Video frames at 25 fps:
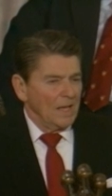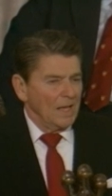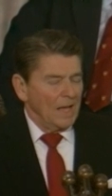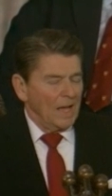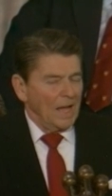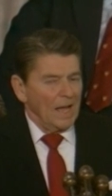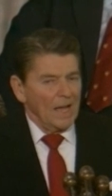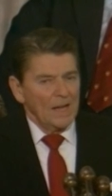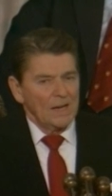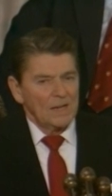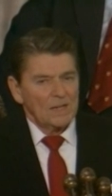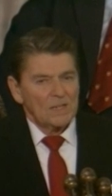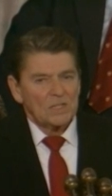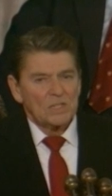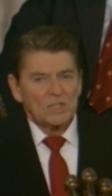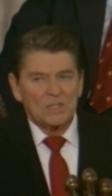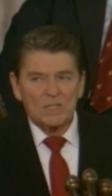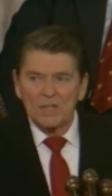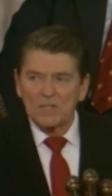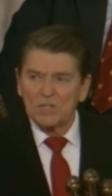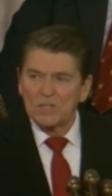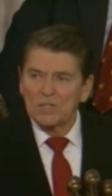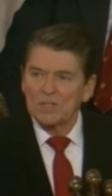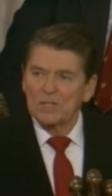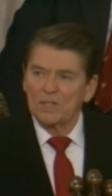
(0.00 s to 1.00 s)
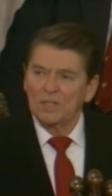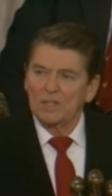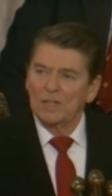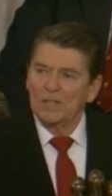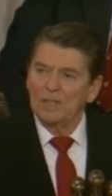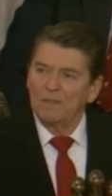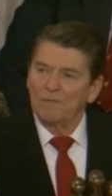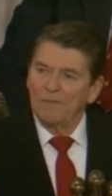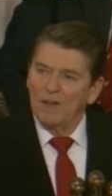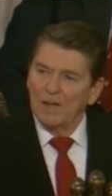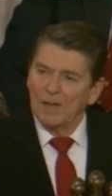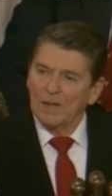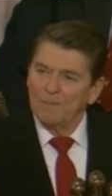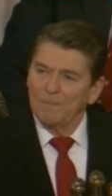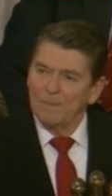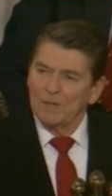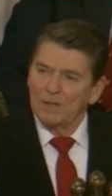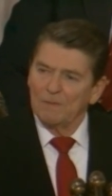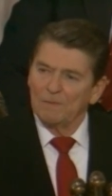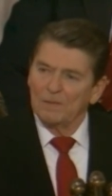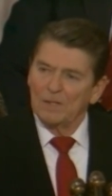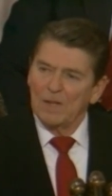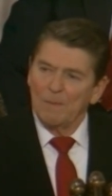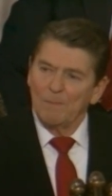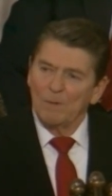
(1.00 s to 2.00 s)
and assist in the
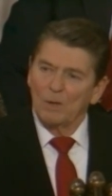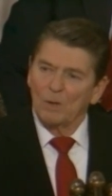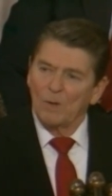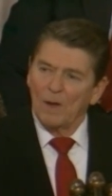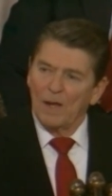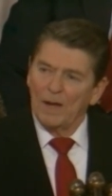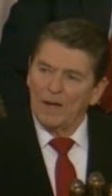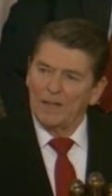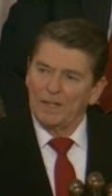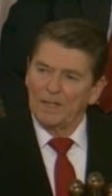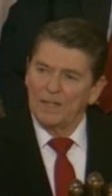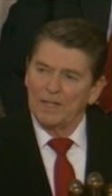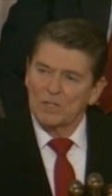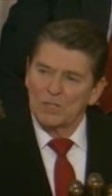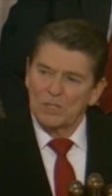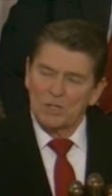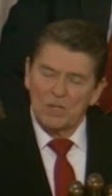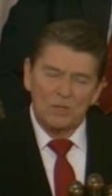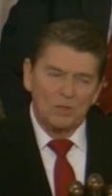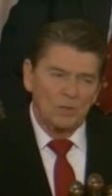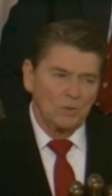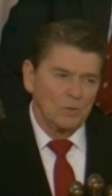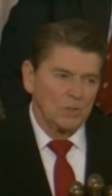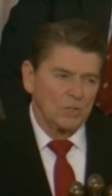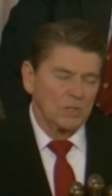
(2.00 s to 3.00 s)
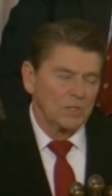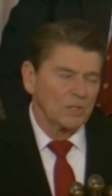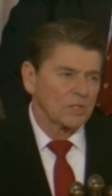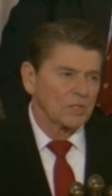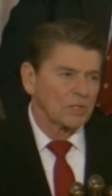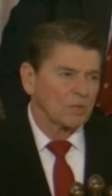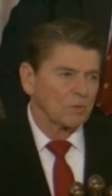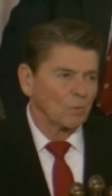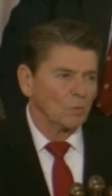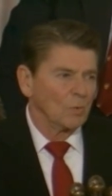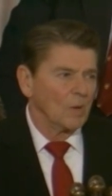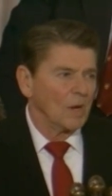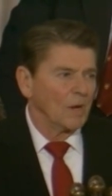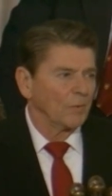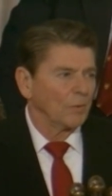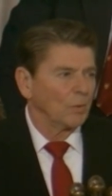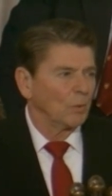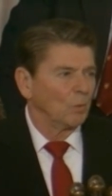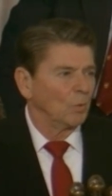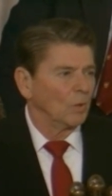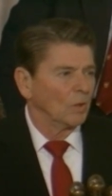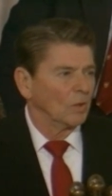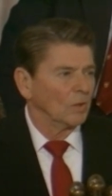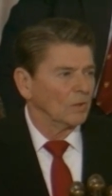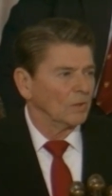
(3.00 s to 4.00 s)
development of democratic institutions throughout
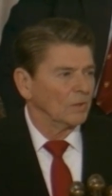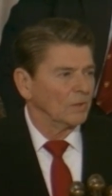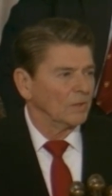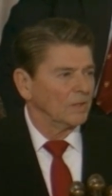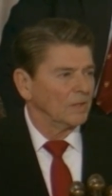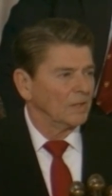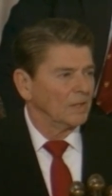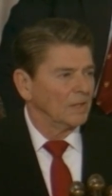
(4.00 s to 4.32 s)
the world.